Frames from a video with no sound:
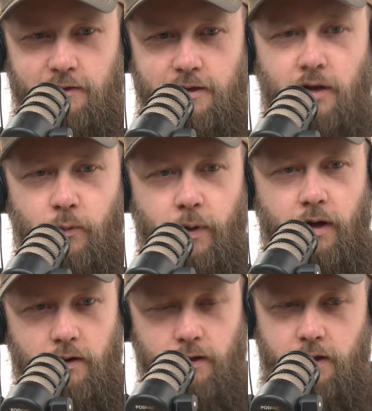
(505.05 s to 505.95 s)
tell a
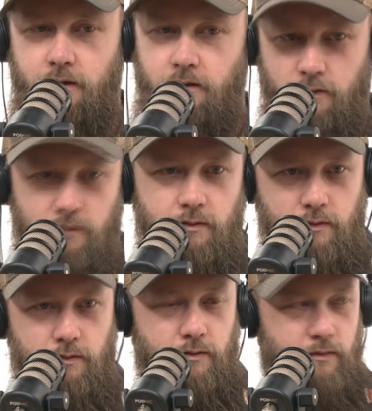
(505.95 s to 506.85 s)
parent, like,
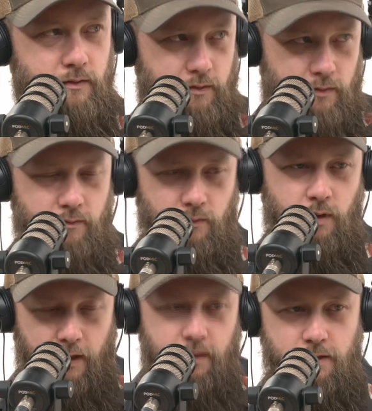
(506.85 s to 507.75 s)

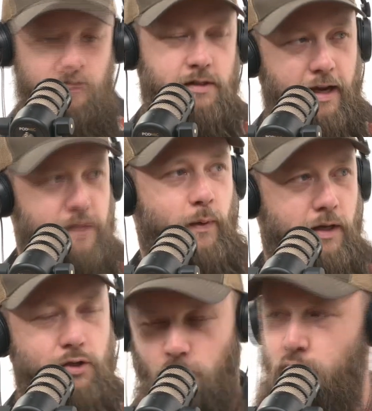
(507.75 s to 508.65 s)
like this is an
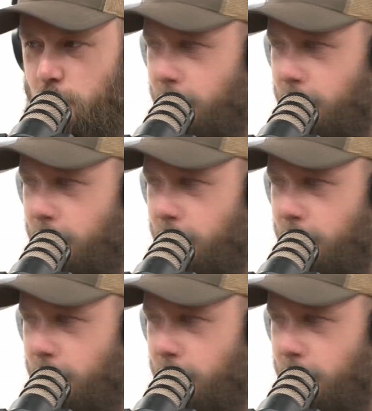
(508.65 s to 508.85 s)
expectation you should